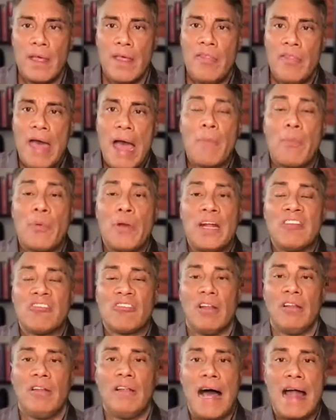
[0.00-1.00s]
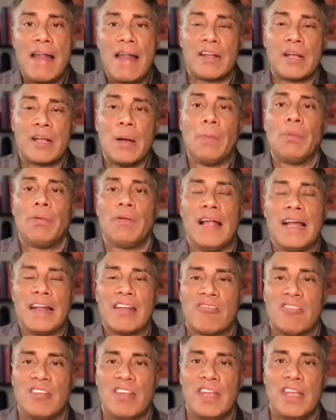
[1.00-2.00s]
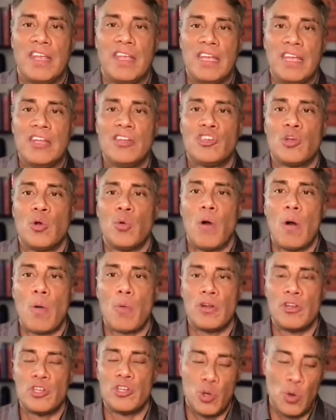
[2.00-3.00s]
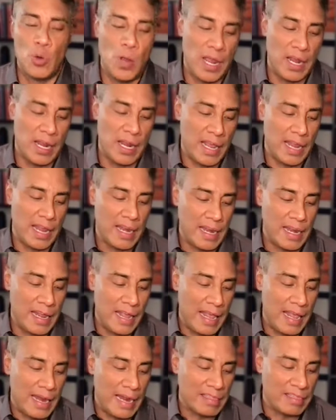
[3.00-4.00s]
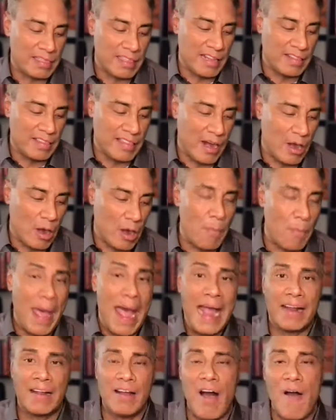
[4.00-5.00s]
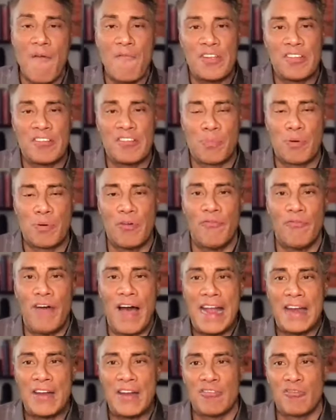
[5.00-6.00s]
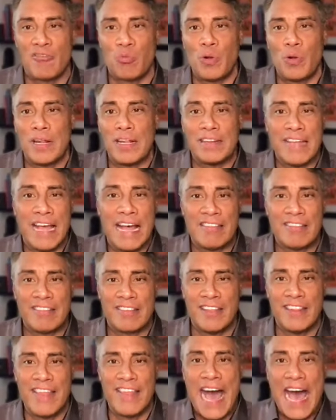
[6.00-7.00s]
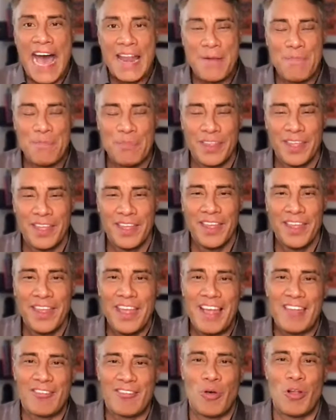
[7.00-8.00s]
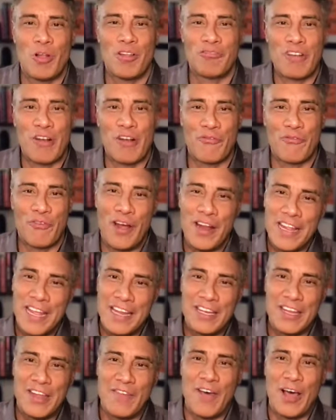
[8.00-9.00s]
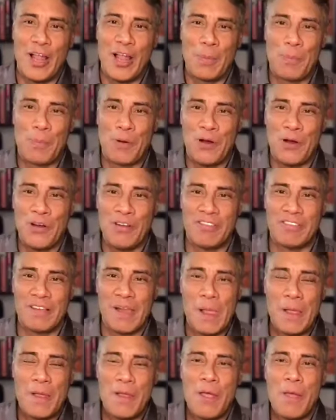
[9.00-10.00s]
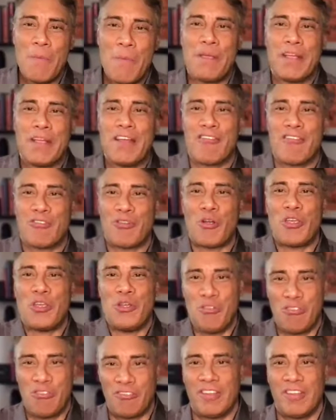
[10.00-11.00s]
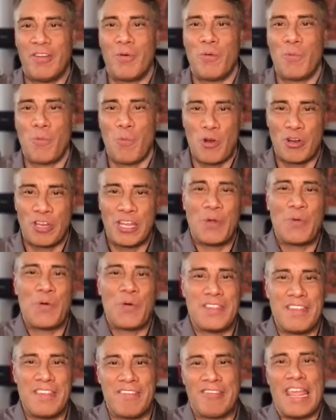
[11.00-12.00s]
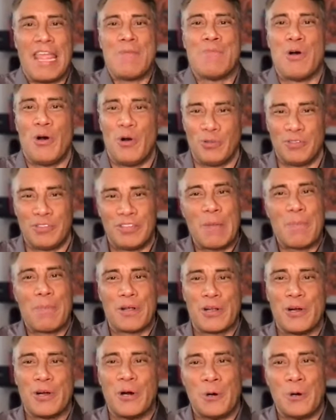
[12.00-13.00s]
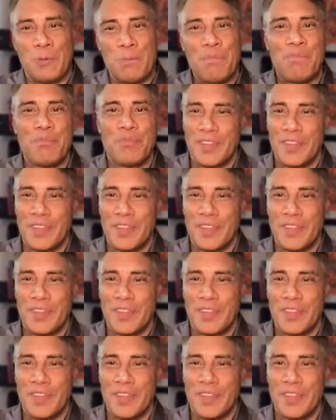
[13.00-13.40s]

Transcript: That brings a lot of complexity into what we're doing. And I think that our back office providers would attest to that, as well as our front end developers, because they're used to working with the same old typical,